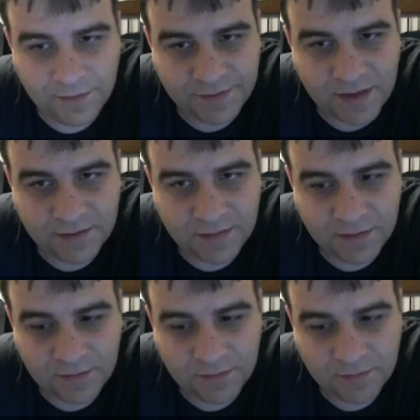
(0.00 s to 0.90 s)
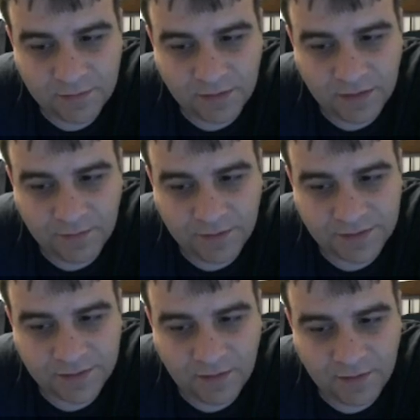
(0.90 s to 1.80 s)
stats here? I think we
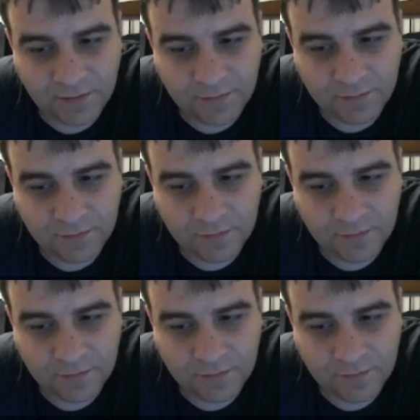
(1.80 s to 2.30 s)
saw them.